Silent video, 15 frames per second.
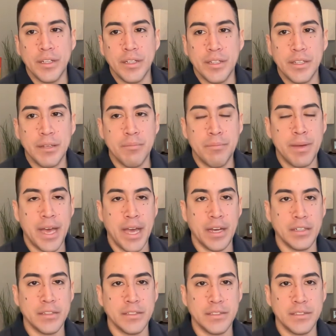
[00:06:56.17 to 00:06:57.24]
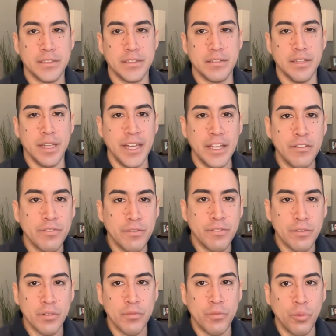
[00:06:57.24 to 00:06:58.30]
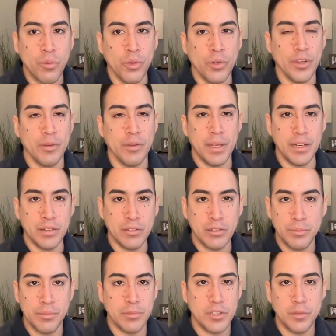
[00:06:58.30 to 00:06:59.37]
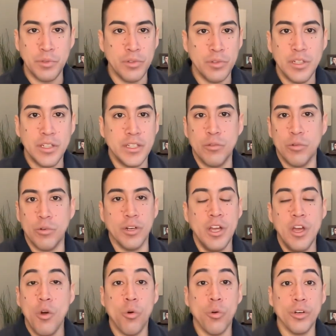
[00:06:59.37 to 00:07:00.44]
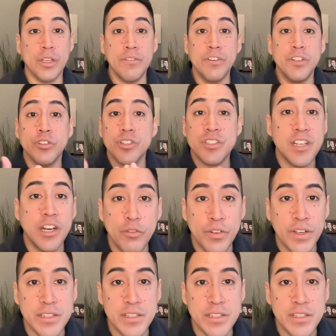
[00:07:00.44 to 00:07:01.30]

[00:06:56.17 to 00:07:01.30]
impact life for the medical community, or even yourself as